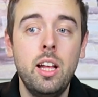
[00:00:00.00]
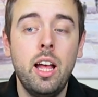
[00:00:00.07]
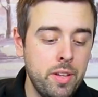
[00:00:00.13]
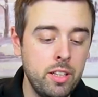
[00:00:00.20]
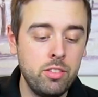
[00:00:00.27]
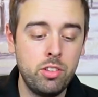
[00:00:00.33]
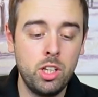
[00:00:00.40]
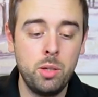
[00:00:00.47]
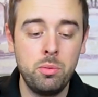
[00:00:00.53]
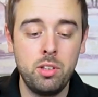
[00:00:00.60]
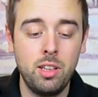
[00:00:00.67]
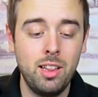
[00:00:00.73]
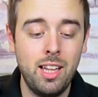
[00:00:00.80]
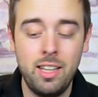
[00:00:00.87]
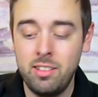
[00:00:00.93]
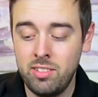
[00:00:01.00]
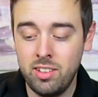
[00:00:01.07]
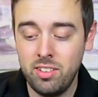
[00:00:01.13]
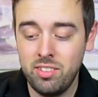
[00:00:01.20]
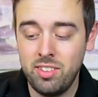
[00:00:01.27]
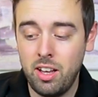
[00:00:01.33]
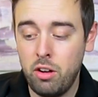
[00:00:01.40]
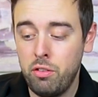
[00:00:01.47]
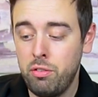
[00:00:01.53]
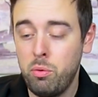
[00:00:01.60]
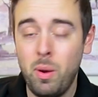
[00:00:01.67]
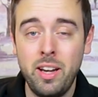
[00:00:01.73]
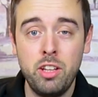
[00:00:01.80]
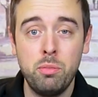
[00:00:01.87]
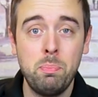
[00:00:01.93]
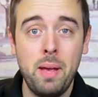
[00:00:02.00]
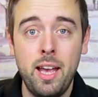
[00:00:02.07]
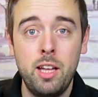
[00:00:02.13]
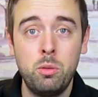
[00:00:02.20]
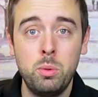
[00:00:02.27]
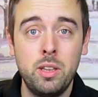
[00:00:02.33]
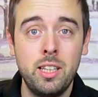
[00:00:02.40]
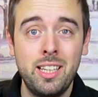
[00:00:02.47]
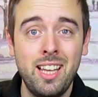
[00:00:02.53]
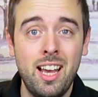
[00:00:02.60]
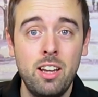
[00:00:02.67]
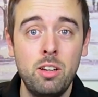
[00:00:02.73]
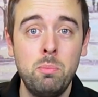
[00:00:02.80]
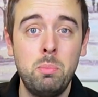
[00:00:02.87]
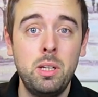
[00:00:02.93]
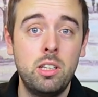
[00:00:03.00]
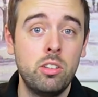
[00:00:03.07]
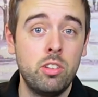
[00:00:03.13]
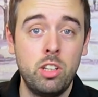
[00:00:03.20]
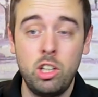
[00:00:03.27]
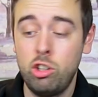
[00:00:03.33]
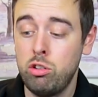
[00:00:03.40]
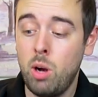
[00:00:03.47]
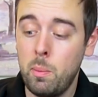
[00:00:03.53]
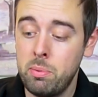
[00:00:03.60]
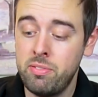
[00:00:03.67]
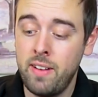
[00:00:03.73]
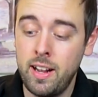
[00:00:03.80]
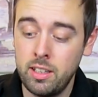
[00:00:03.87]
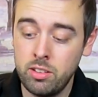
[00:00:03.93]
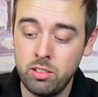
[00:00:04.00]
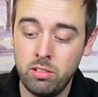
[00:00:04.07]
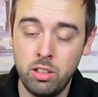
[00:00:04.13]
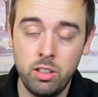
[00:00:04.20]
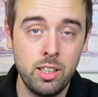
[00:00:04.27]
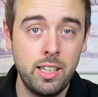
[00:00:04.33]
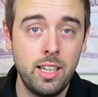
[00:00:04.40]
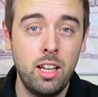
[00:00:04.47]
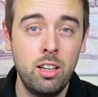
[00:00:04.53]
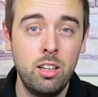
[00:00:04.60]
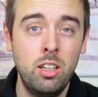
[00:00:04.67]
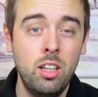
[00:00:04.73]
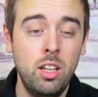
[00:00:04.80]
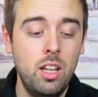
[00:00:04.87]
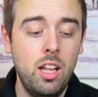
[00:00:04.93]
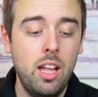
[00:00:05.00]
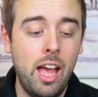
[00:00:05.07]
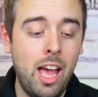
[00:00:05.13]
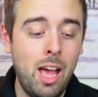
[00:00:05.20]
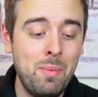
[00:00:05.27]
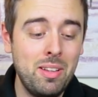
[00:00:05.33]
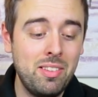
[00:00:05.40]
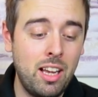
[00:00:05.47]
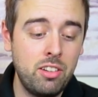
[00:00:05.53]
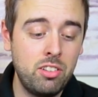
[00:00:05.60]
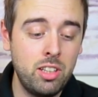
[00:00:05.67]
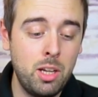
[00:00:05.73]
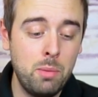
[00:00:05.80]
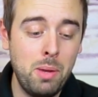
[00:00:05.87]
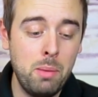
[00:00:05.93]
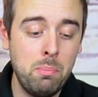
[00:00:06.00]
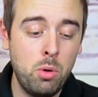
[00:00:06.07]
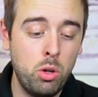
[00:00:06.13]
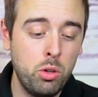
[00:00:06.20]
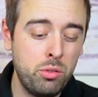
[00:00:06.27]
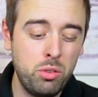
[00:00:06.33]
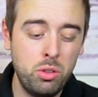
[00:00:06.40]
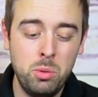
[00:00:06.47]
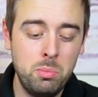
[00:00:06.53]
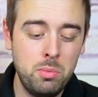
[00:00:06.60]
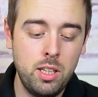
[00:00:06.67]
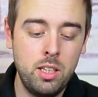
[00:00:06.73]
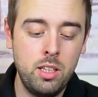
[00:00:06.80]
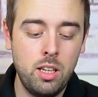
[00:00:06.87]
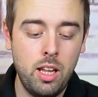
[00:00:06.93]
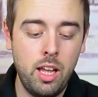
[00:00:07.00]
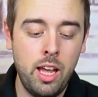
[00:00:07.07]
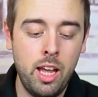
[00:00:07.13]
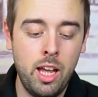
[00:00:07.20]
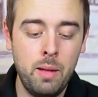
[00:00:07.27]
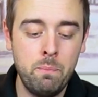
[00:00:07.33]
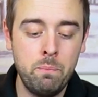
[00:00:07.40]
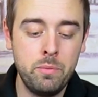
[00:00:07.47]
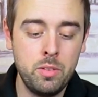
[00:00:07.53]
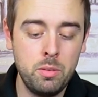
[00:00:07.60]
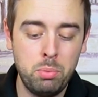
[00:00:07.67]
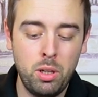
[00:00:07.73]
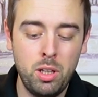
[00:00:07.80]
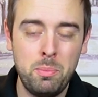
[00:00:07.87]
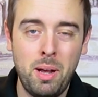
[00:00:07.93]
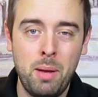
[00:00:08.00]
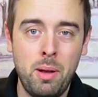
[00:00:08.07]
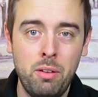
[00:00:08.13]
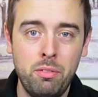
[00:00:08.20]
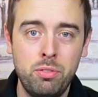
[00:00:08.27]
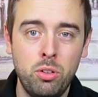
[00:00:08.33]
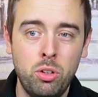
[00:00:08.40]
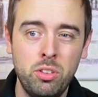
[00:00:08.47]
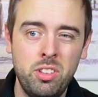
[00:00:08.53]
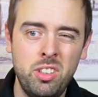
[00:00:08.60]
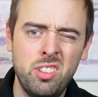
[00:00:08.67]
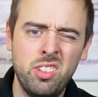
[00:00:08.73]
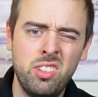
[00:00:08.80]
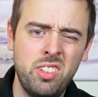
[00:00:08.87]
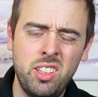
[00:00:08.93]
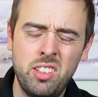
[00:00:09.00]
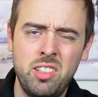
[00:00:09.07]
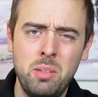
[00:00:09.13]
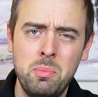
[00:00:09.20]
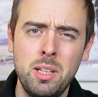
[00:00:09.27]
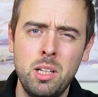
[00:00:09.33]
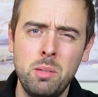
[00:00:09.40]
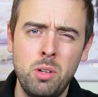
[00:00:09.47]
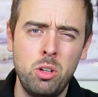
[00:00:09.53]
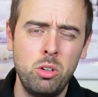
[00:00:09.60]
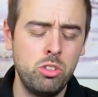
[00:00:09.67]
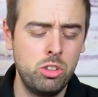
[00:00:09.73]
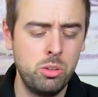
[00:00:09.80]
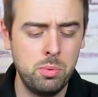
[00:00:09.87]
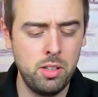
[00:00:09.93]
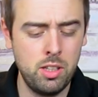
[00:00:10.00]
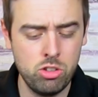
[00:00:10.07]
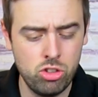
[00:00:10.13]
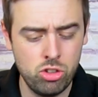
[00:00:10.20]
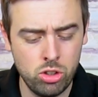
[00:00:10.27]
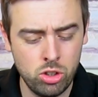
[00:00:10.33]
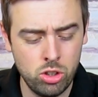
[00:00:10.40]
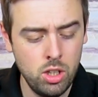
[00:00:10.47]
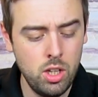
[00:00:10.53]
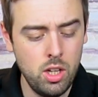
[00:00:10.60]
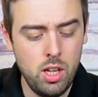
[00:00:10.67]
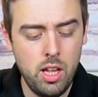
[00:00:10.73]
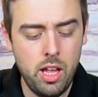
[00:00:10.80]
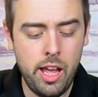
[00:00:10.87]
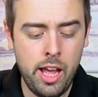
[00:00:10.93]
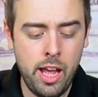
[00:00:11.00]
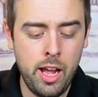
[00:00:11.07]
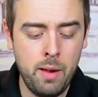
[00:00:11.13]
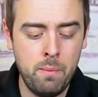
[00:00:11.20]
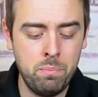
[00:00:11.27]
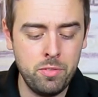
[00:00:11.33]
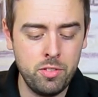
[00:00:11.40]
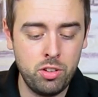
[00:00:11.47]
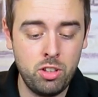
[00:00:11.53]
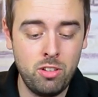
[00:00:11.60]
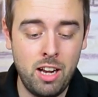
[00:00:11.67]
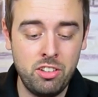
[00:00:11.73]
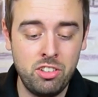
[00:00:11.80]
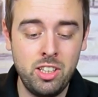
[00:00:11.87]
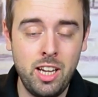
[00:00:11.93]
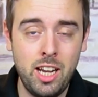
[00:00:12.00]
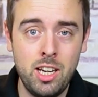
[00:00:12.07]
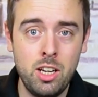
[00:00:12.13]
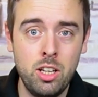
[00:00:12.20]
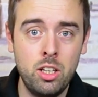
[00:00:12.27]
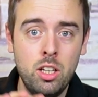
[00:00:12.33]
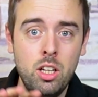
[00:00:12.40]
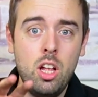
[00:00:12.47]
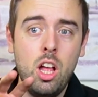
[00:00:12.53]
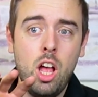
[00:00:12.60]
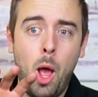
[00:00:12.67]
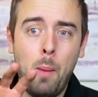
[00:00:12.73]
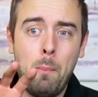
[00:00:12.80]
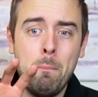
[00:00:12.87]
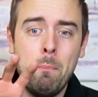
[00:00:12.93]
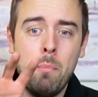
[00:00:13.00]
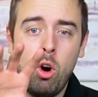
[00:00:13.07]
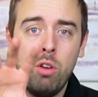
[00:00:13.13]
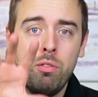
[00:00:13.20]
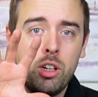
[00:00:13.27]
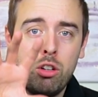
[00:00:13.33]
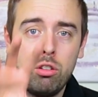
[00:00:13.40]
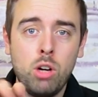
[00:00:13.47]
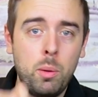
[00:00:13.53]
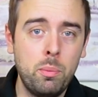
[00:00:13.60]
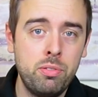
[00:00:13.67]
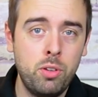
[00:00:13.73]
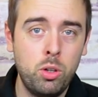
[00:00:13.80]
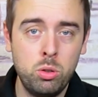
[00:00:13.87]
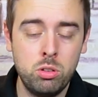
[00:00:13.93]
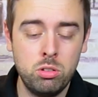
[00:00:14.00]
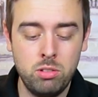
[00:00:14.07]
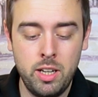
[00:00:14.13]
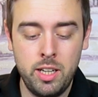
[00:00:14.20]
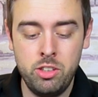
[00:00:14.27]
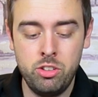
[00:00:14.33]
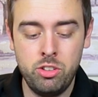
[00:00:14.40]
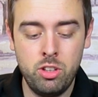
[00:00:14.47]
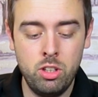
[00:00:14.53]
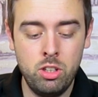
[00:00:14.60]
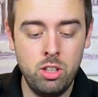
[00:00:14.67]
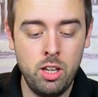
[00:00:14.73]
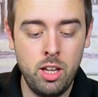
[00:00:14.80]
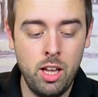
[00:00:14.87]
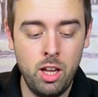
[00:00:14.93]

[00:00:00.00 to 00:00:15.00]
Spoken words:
In terms of the lens itself, when it's paired with the Canon, because of the crop factor on the Canon, it's actually a bit more zoomed in, probably by about 40 to 60 mil, I'm not 100% sure. So you're actually getting a more of a crop focal range than